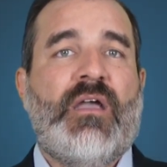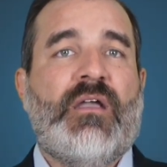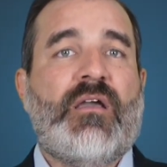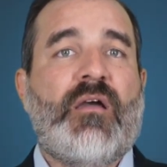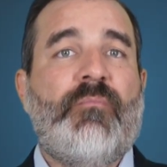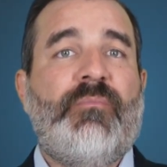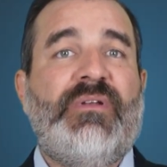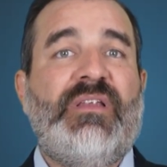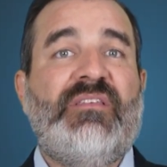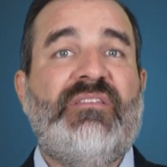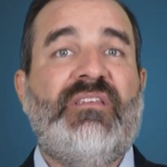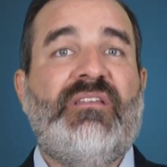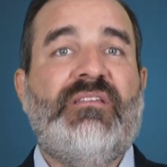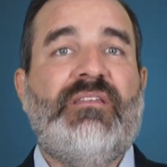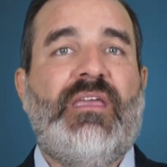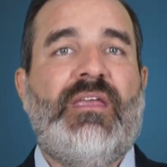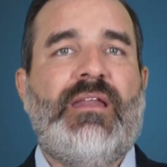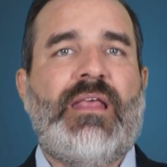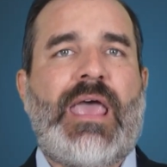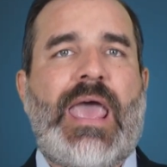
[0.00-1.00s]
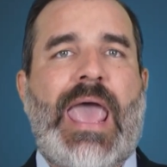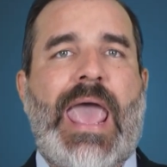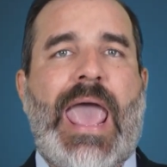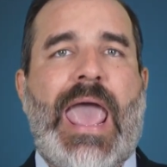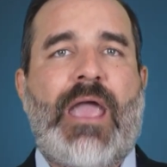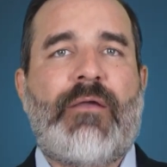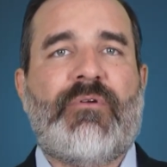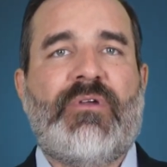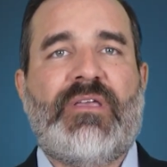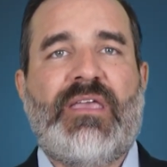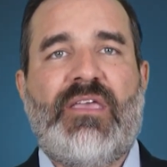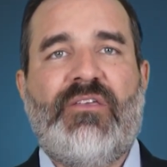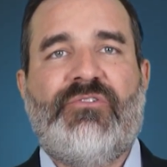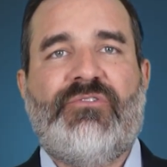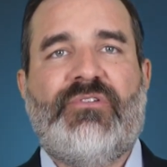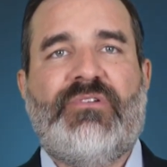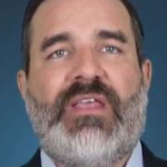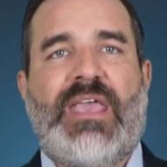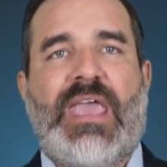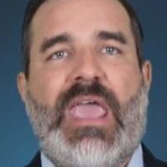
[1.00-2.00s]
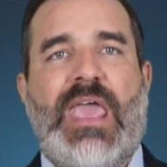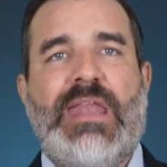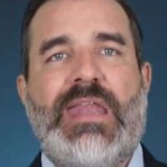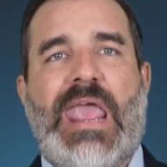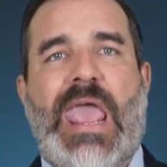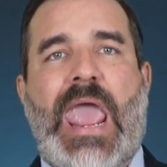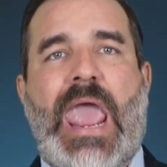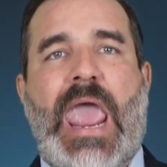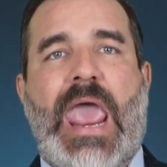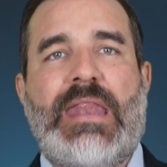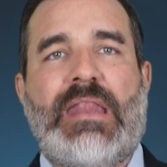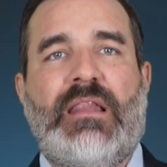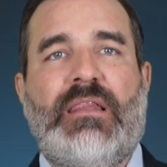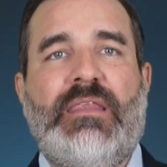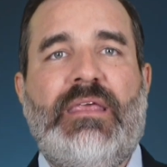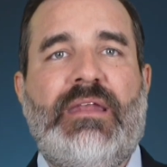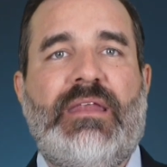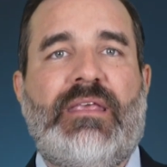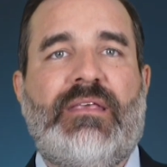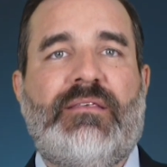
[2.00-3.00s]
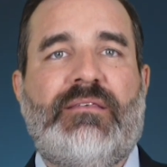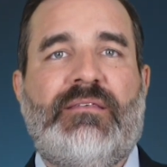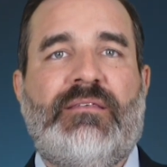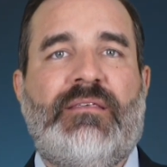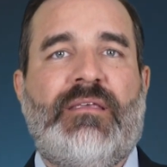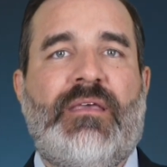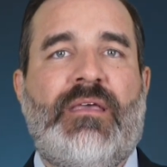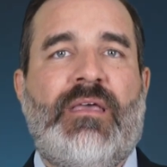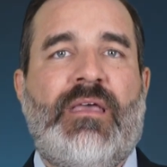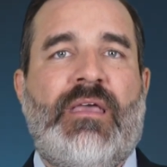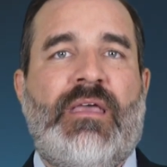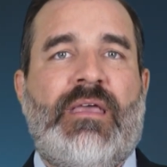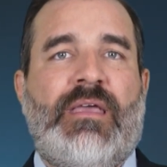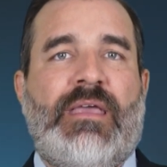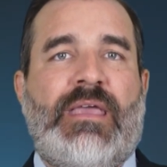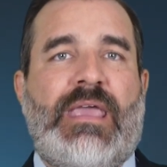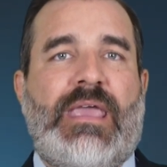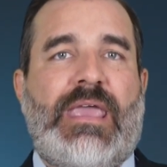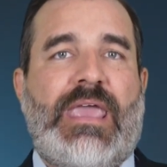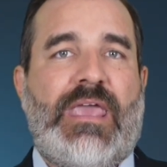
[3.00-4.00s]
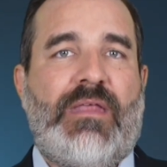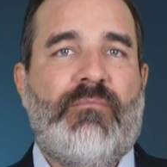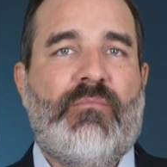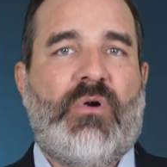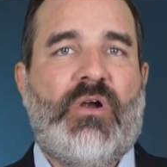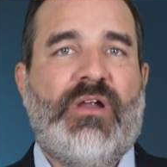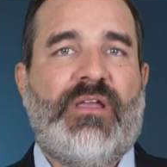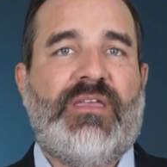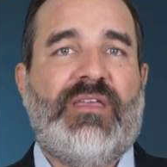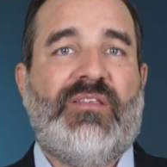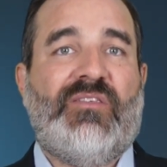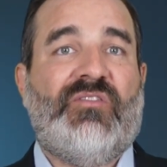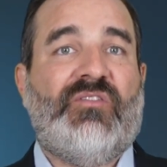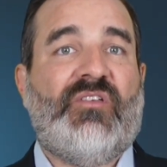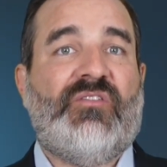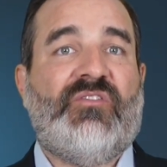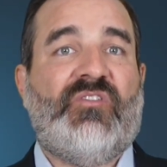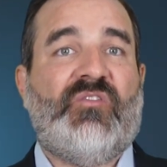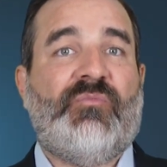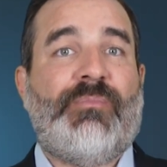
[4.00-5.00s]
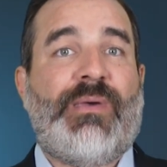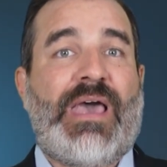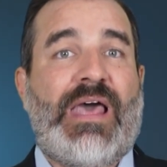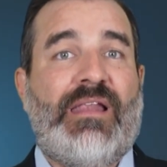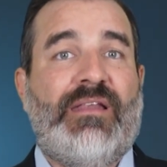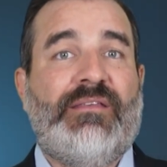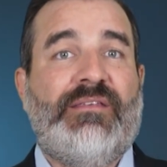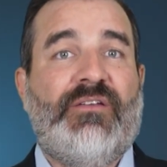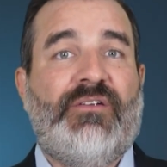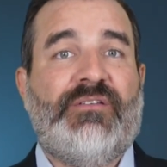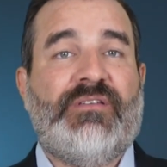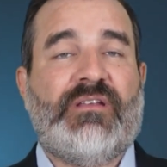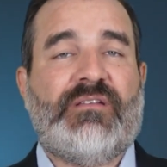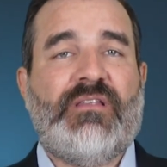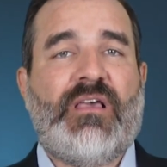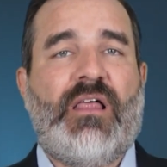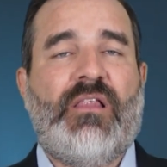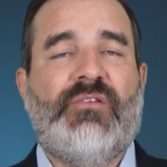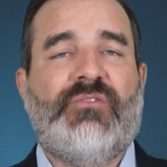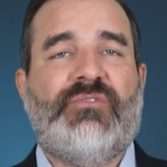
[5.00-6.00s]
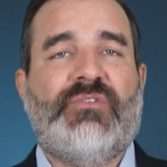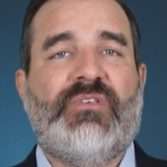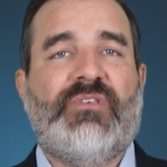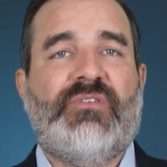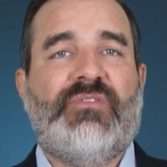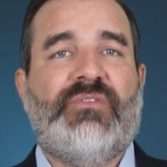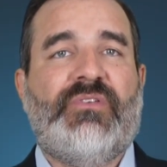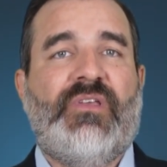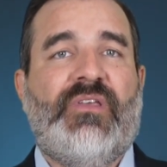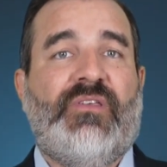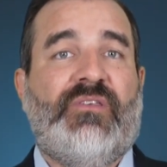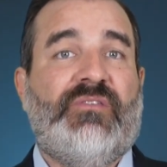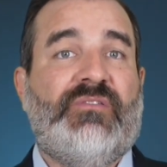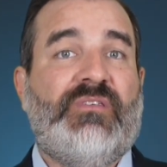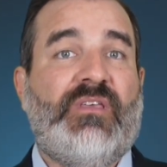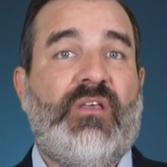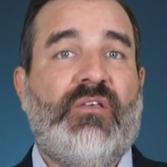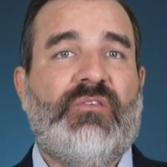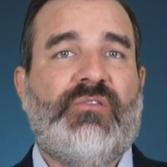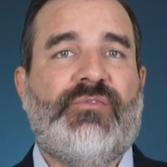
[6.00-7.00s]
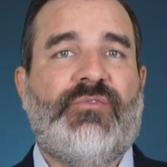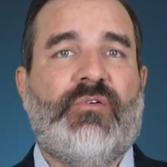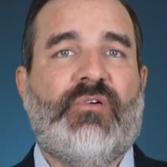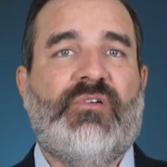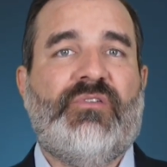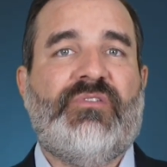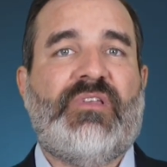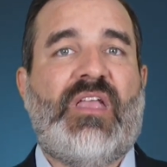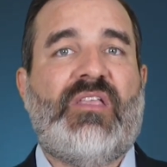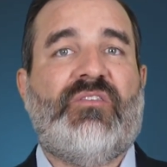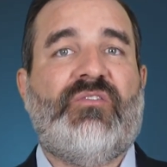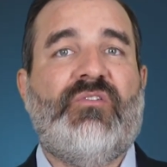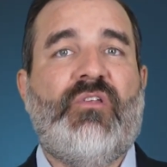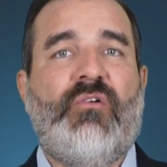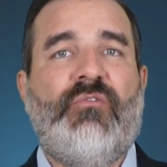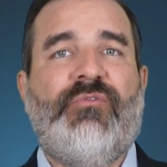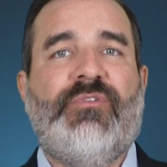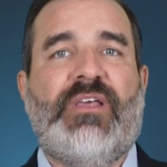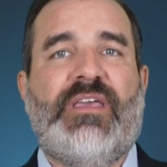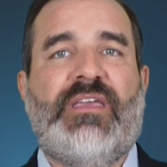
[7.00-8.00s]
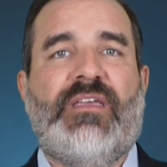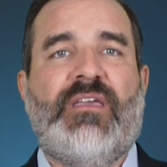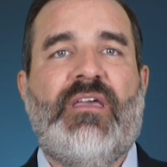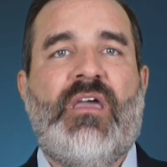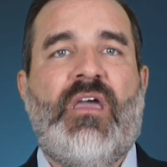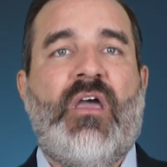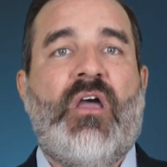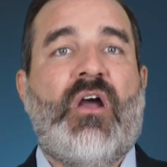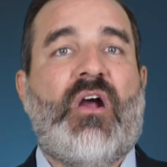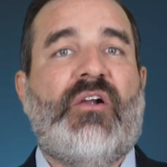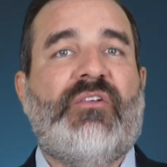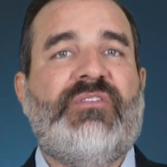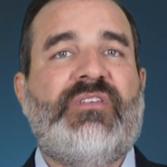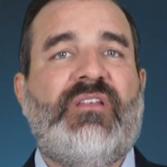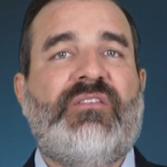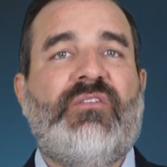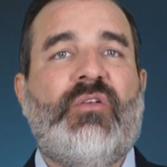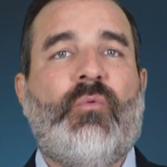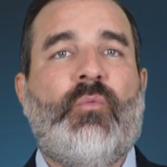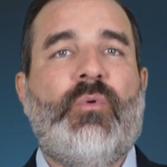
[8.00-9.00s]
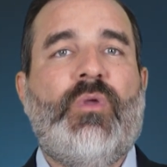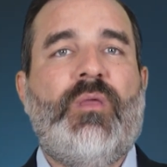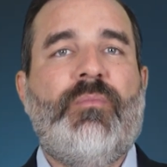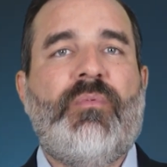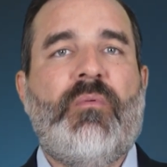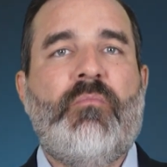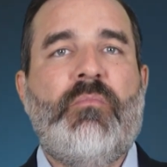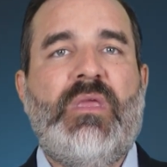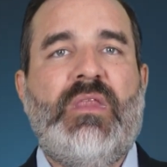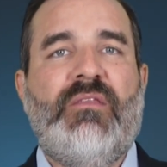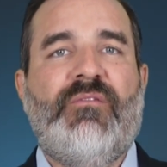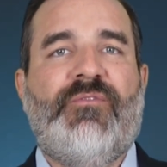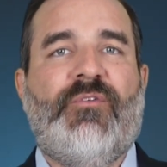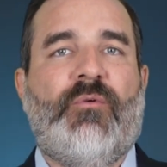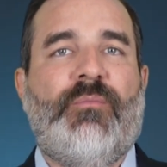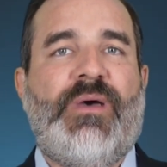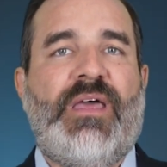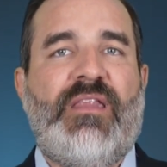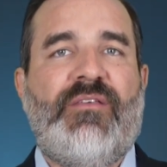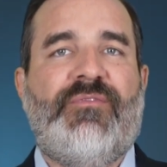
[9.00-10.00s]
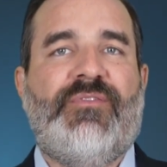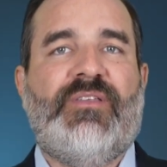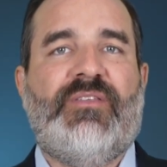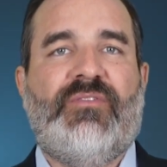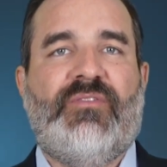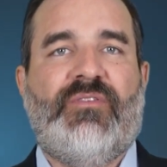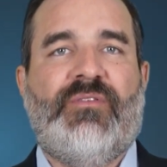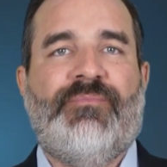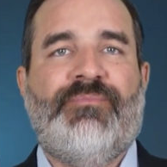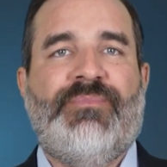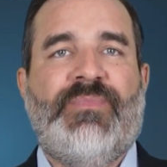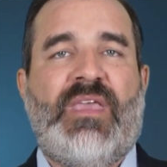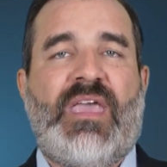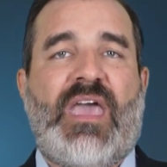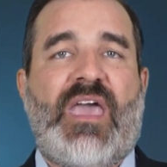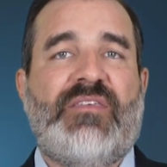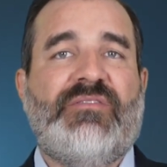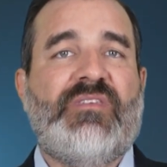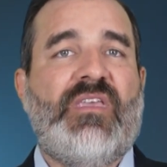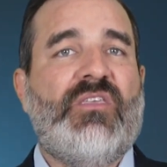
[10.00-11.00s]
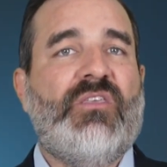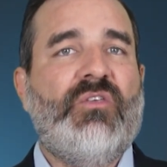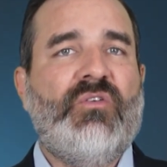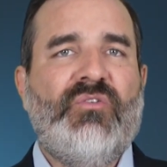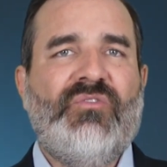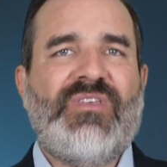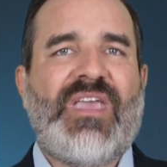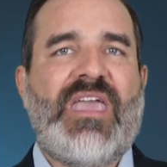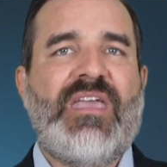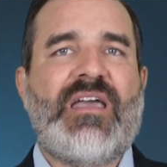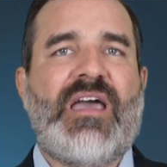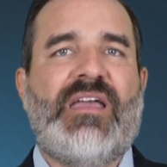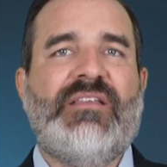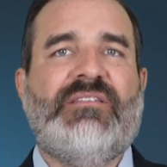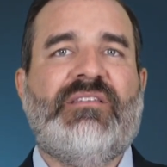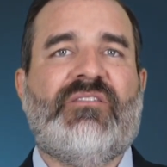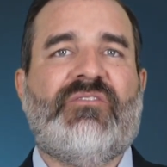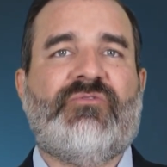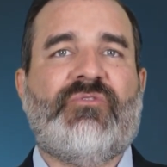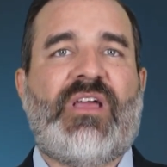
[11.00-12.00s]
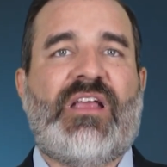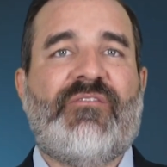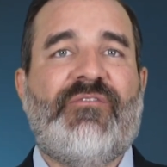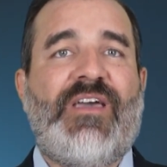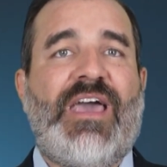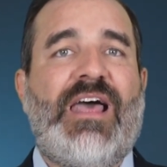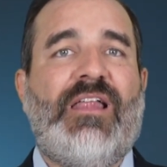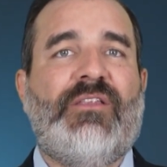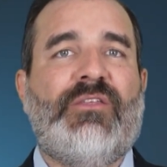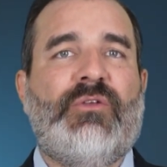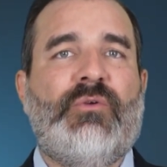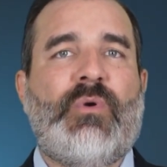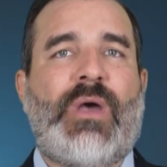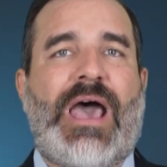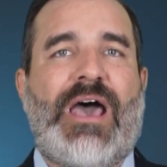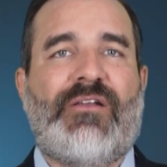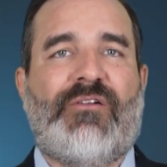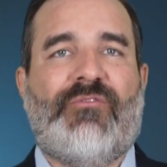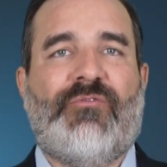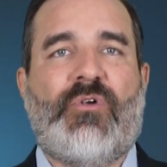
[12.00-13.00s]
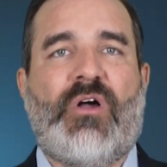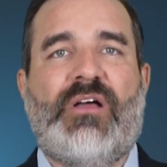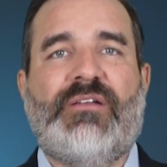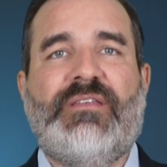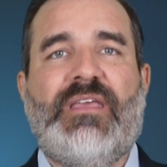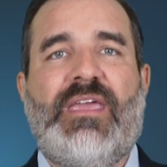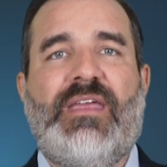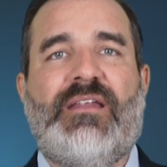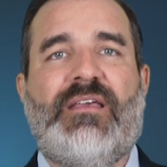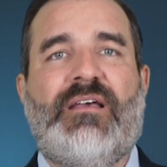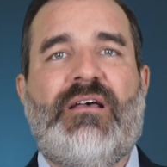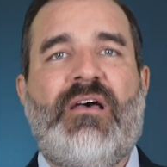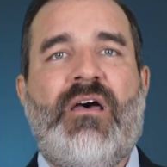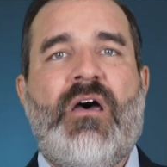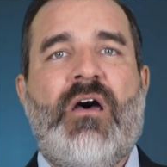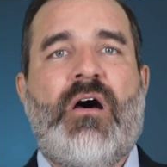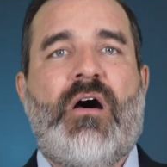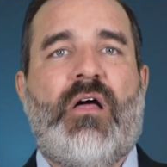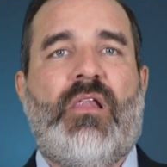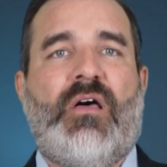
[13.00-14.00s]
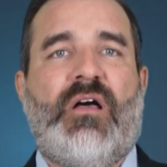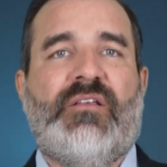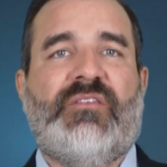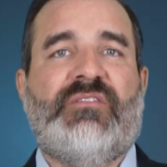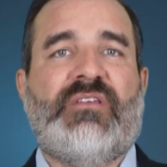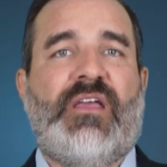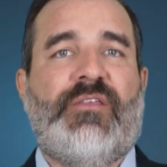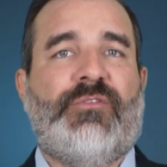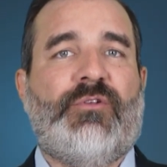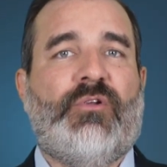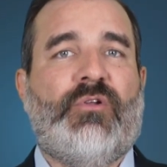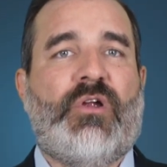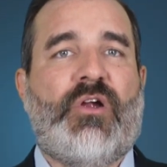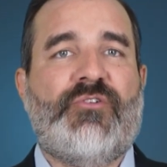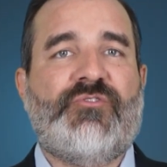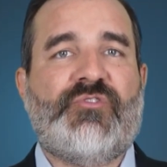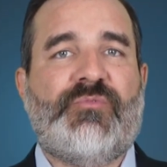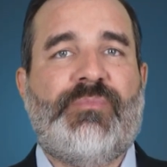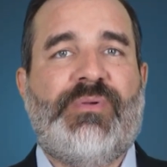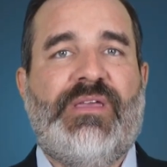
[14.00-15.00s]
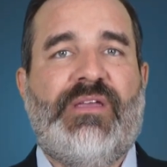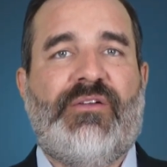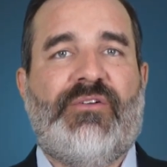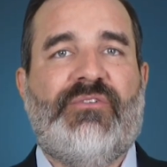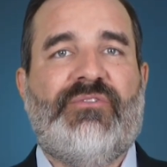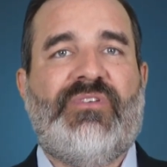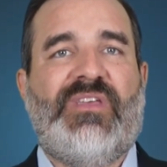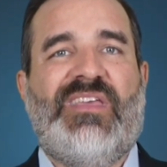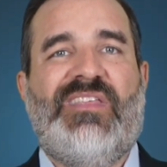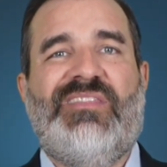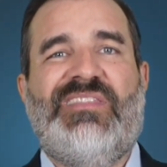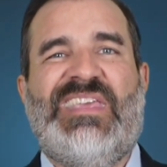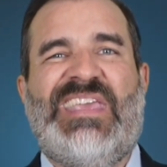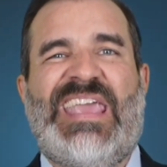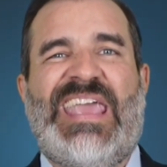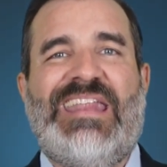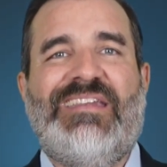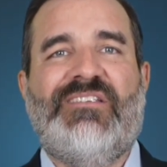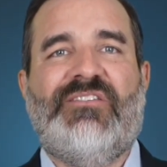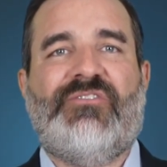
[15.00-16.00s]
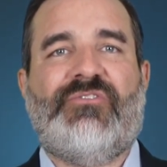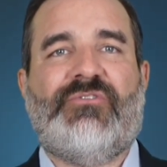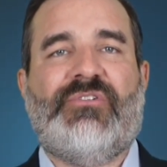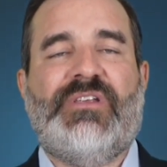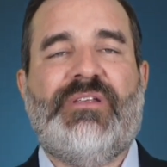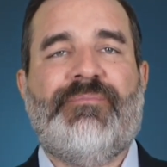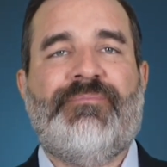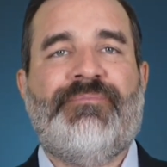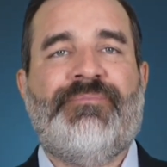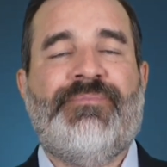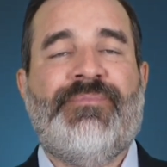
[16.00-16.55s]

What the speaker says: Companies in data aggregation and analytics and markets such as Palantir Technologies, Salesforce, and Snowflake are set to reap meaningful benefits as they use AI to extract value out of raw data alongside their larger peers in the industry.